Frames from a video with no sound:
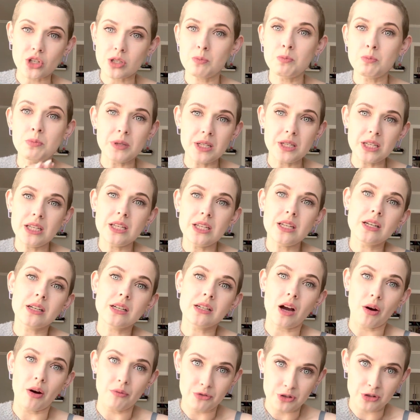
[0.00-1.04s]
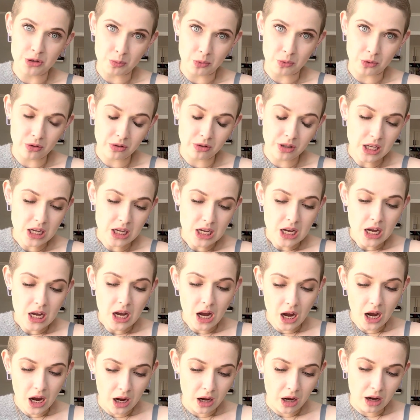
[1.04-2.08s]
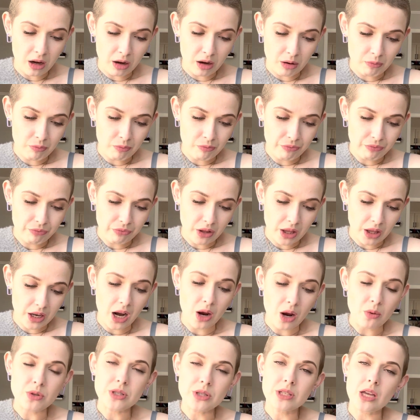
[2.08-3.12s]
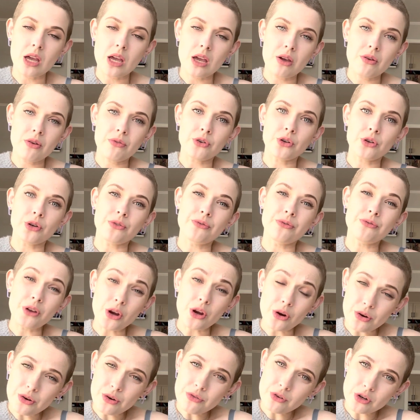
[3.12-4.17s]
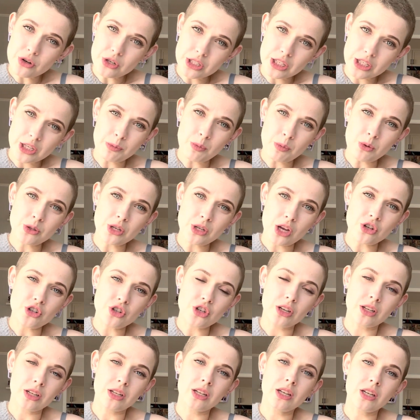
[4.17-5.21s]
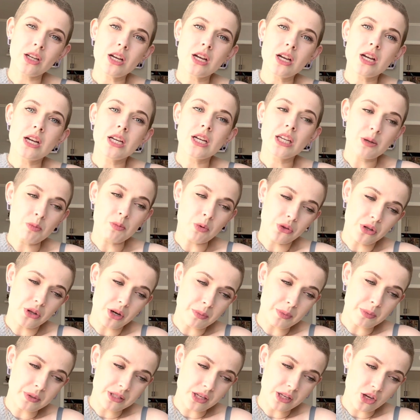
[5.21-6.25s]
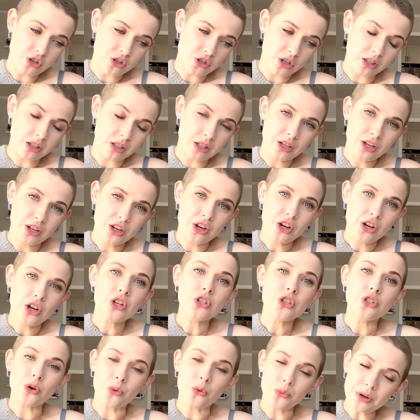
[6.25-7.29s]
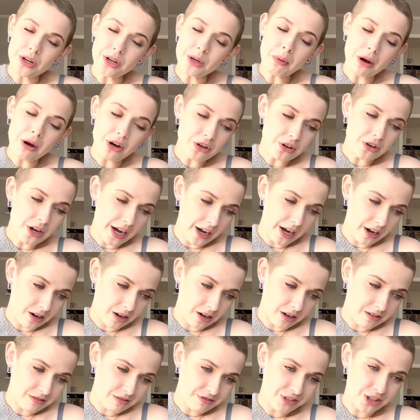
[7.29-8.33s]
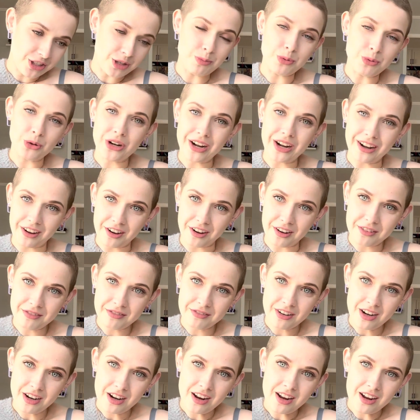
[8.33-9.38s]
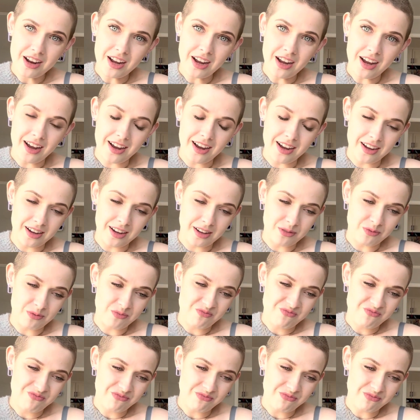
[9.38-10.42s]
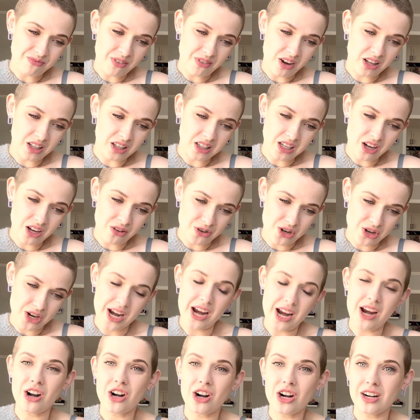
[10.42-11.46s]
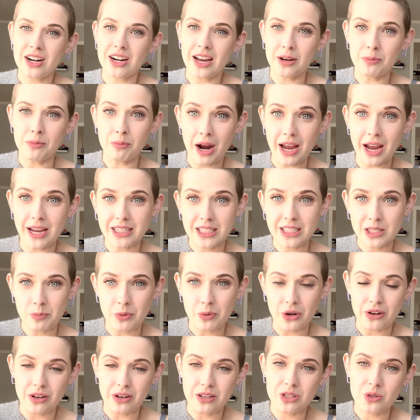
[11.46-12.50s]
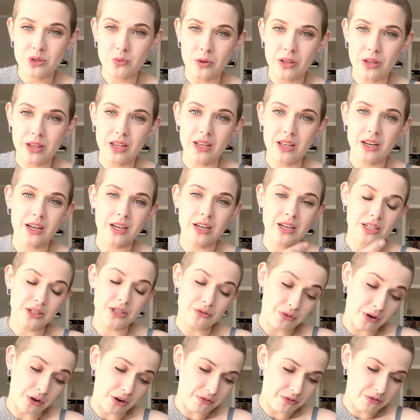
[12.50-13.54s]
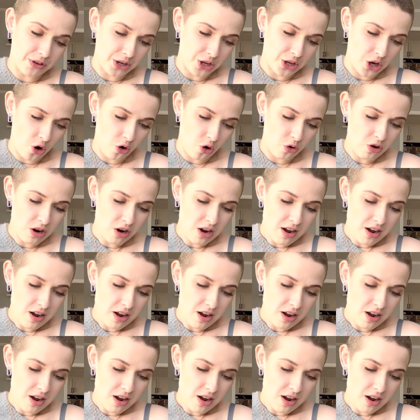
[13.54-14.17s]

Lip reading: be comfortable. And I would say for your very first chemotherapy session, don't worry about your hair, keep your hair. I'll cover hair and my experience with it in a different video.